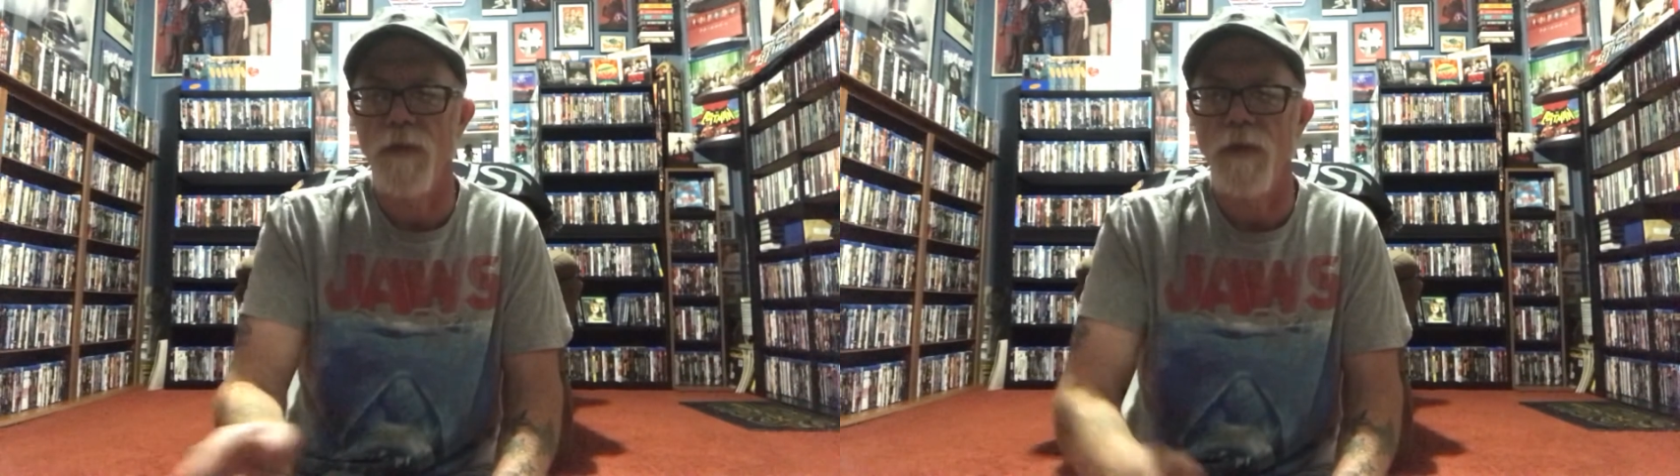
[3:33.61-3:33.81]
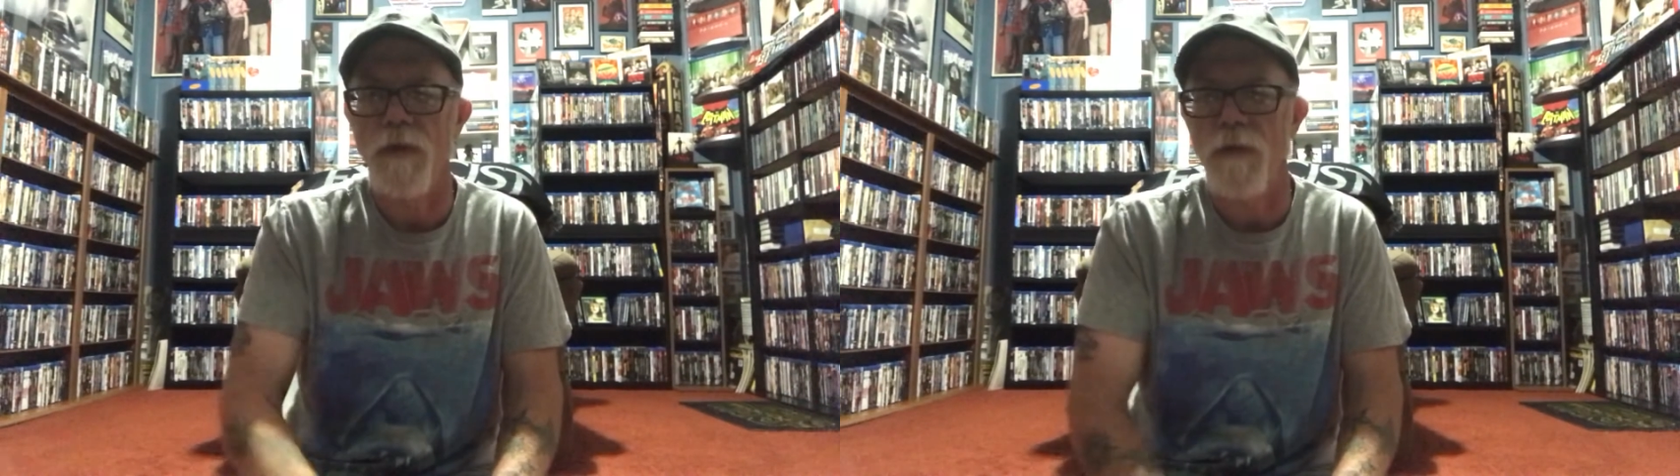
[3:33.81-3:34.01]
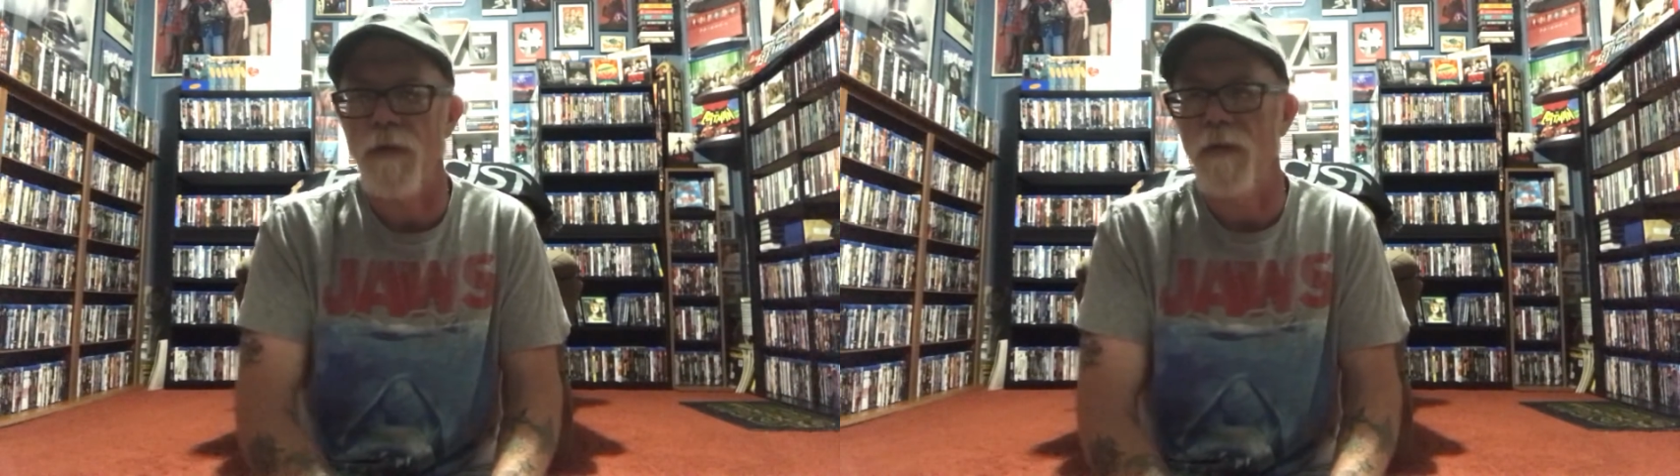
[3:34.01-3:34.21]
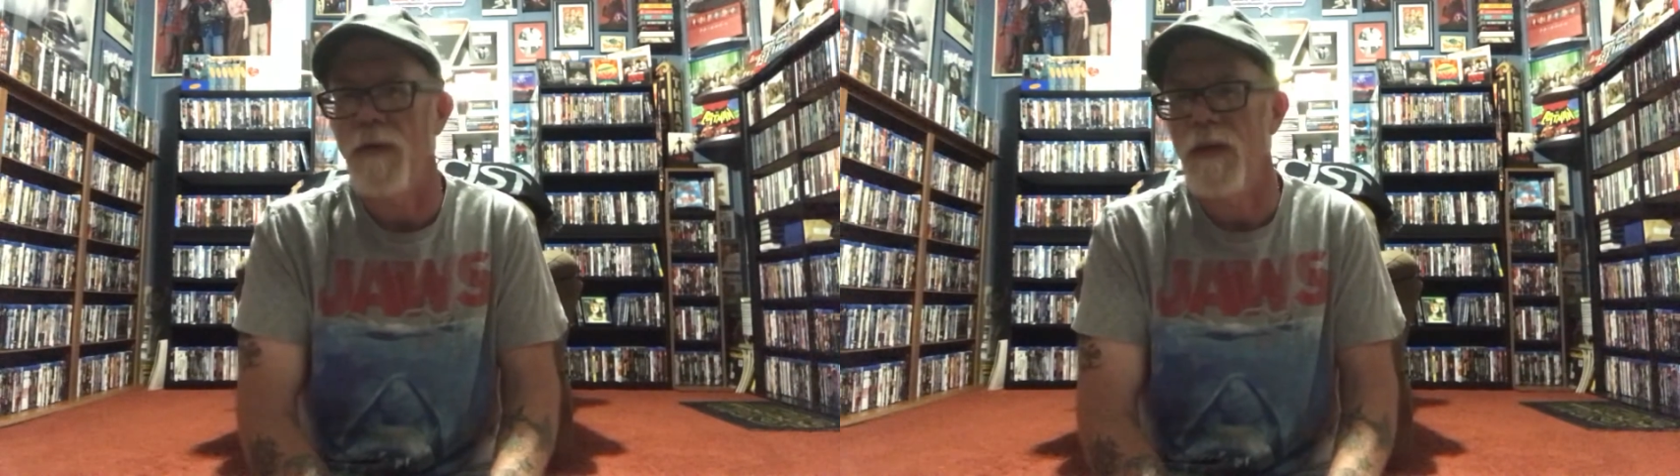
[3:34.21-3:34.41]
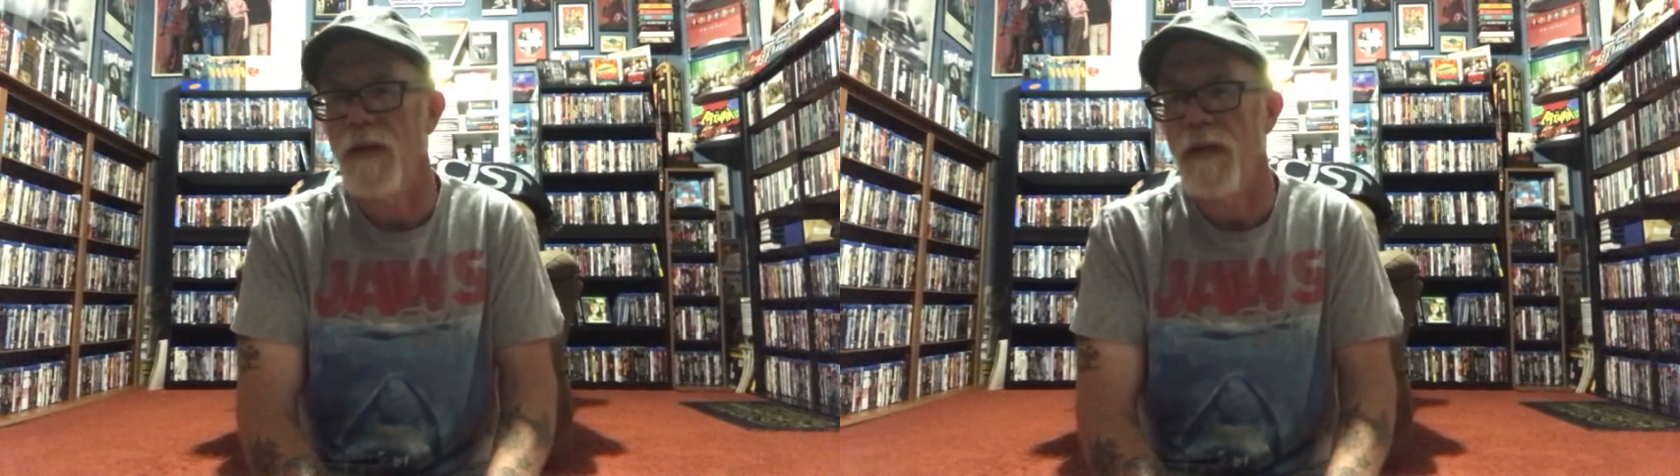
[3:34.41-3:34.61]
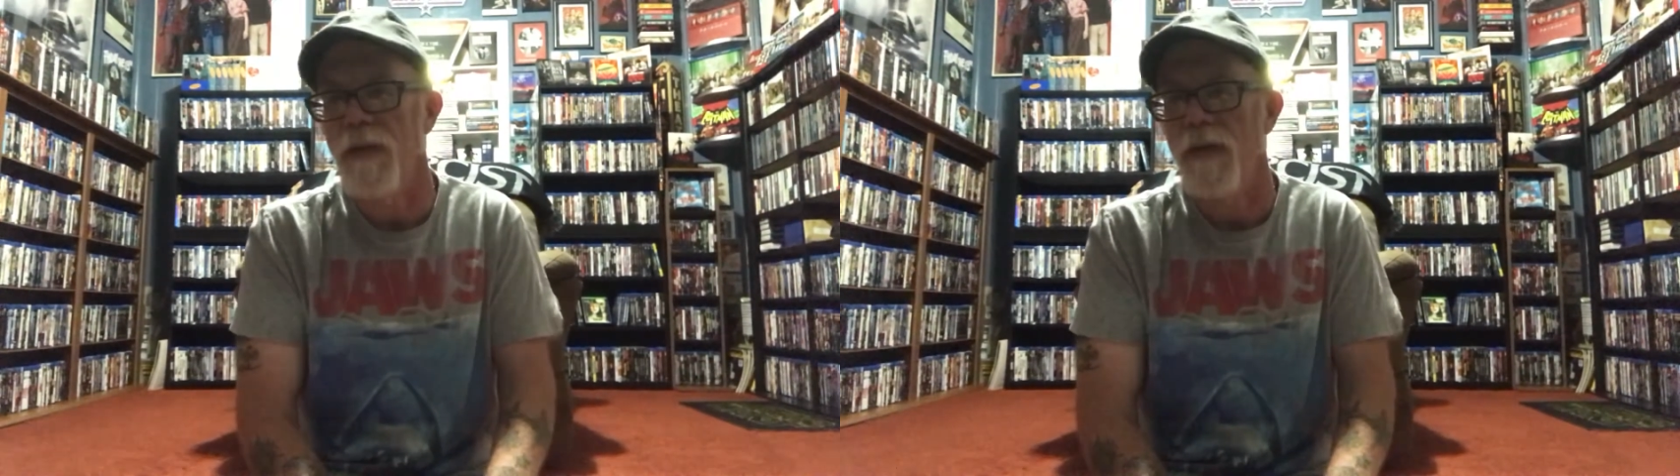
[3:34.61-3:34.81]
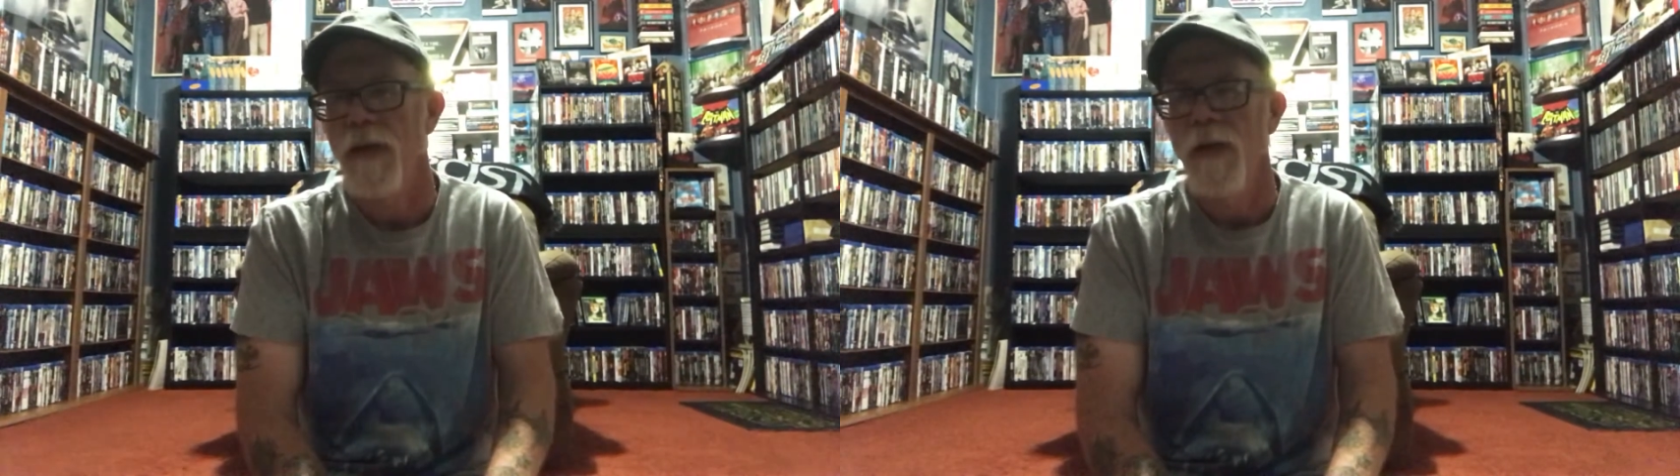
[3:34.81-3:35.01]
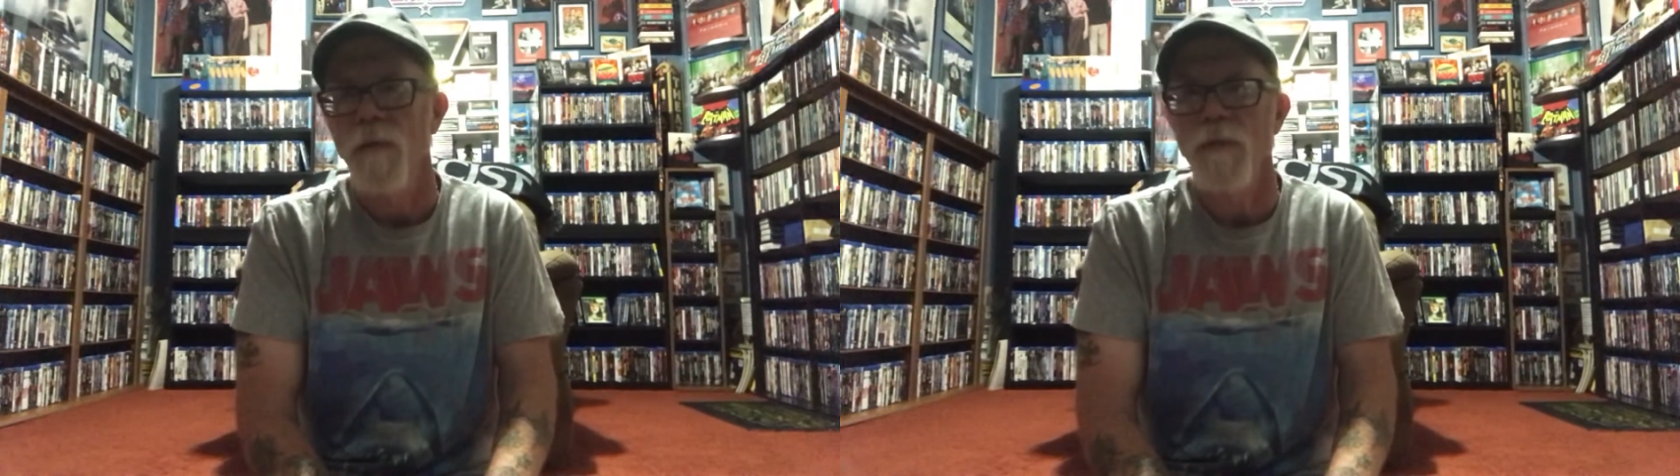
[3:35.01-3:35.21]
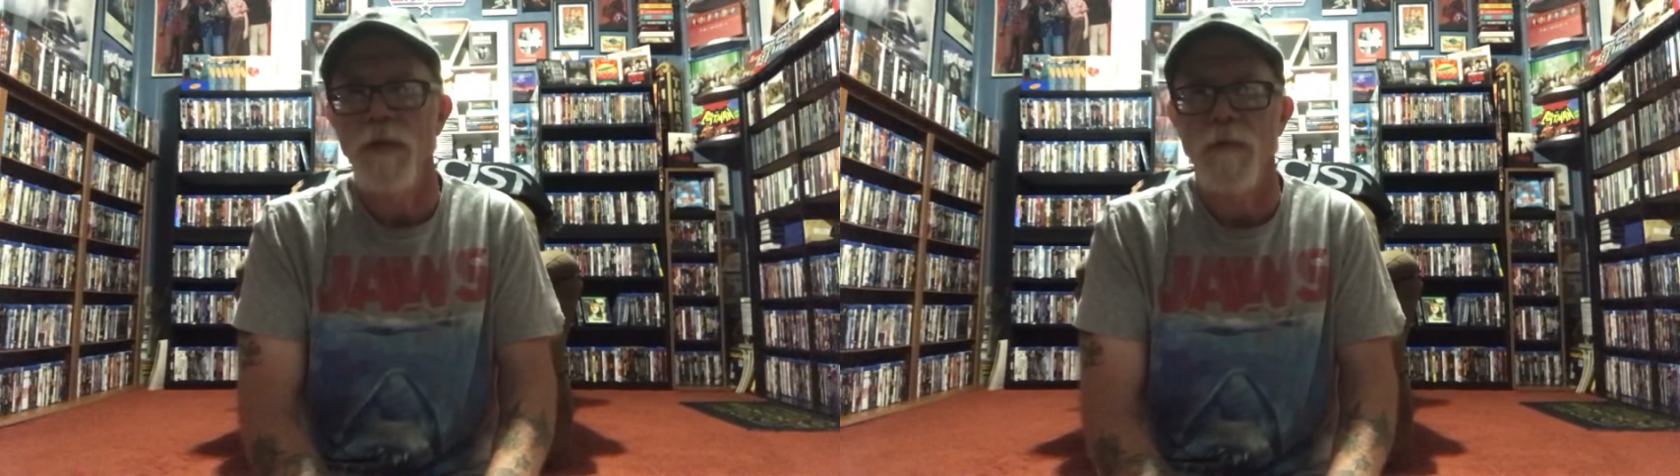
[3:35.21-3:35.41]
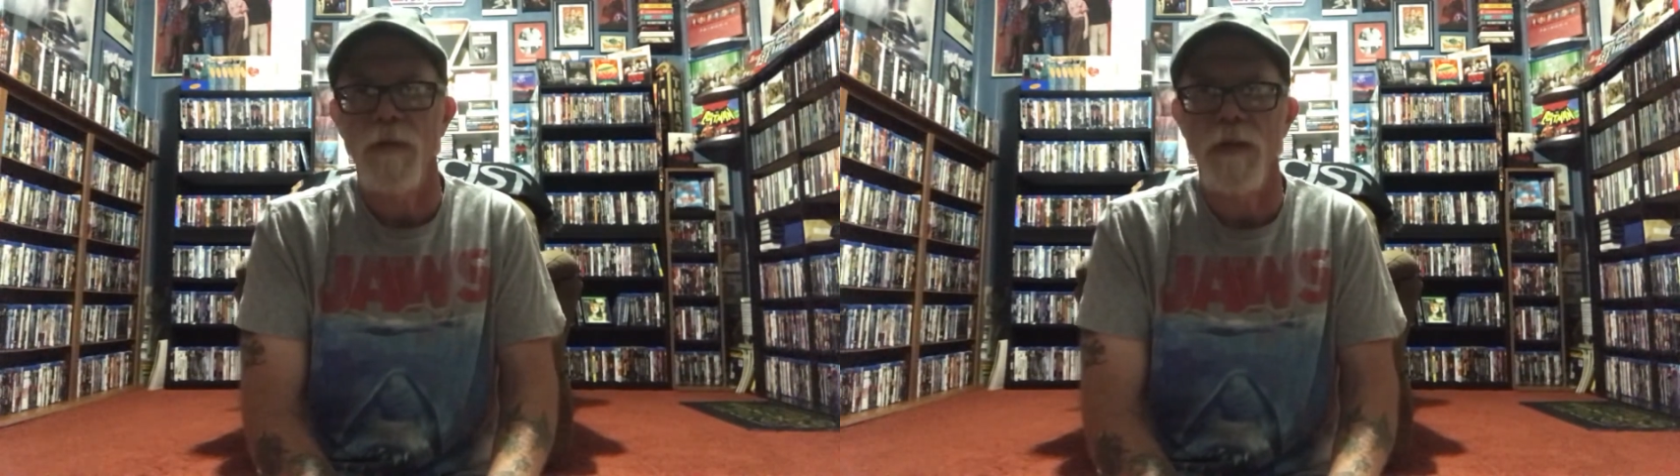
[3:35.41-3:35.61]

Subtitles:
dog. And when